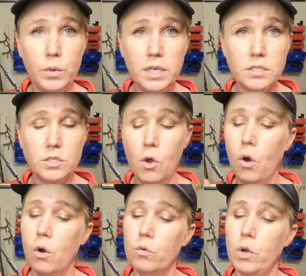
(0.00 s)
twist
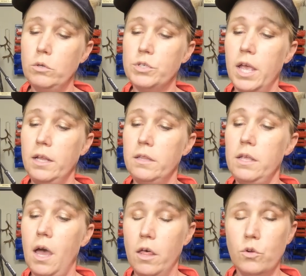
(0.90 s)
or rotate
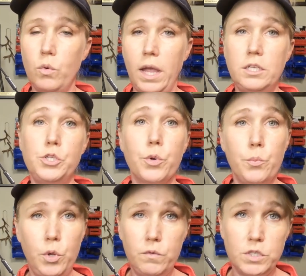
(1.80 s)
the other way to
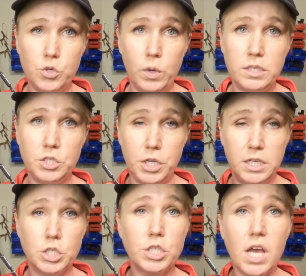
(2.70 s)
remove a twist to
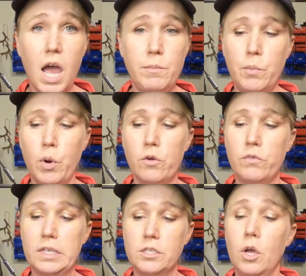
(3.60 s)
get your timing
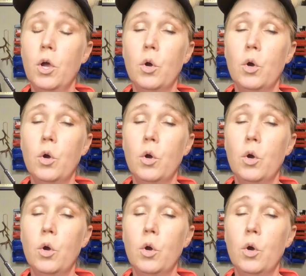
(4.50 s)
perfect.